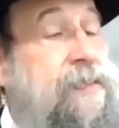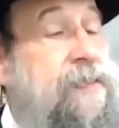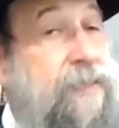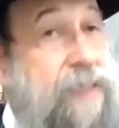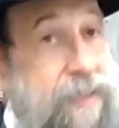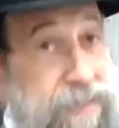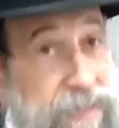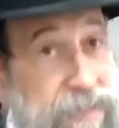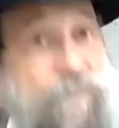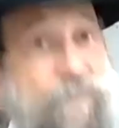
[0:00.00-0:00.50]

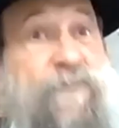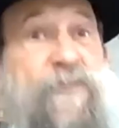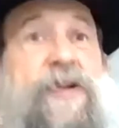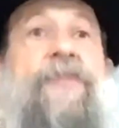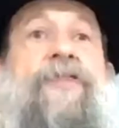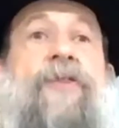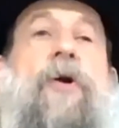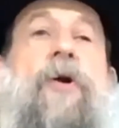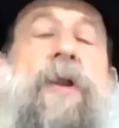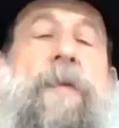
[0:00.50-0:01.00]
The
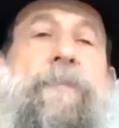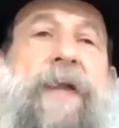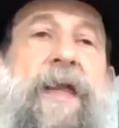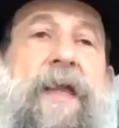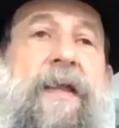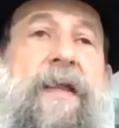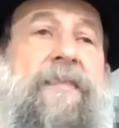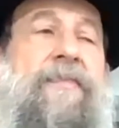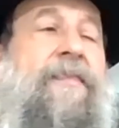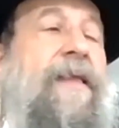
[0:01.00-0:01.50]
difference going to
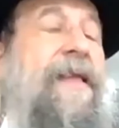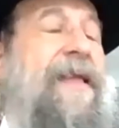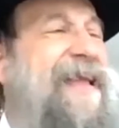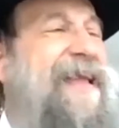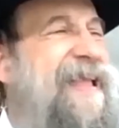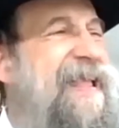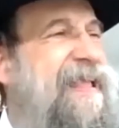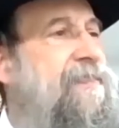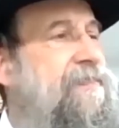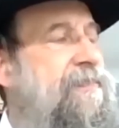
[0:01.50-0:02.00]
be is
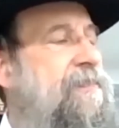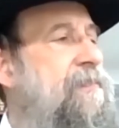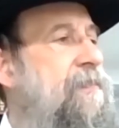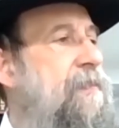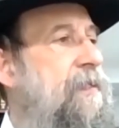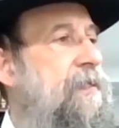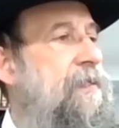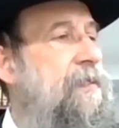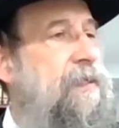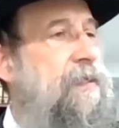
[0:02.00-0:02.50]

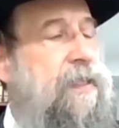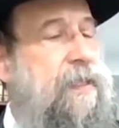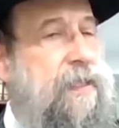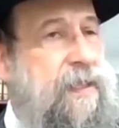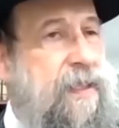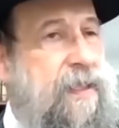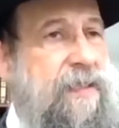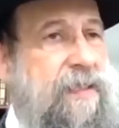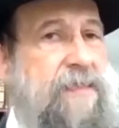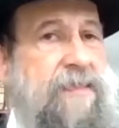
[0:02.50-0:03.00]

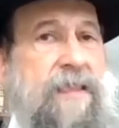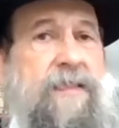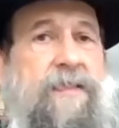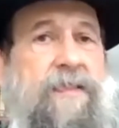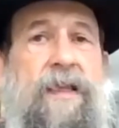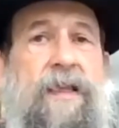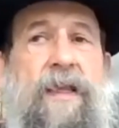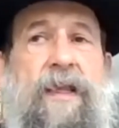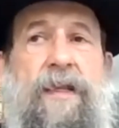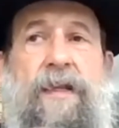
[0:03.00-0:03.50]
it
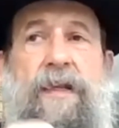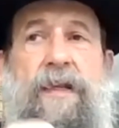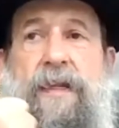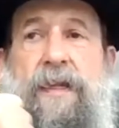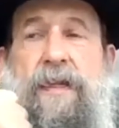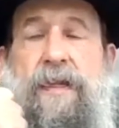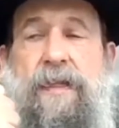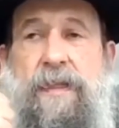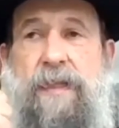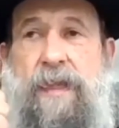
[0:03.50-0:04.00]

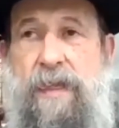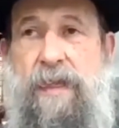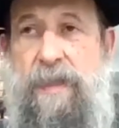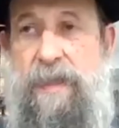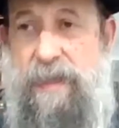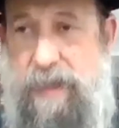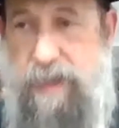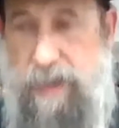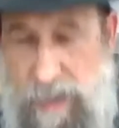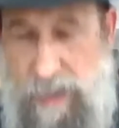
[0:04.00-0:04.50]

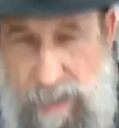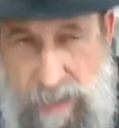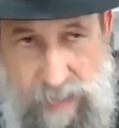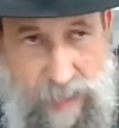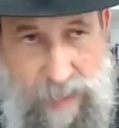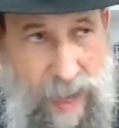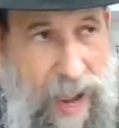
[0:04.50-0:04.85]
in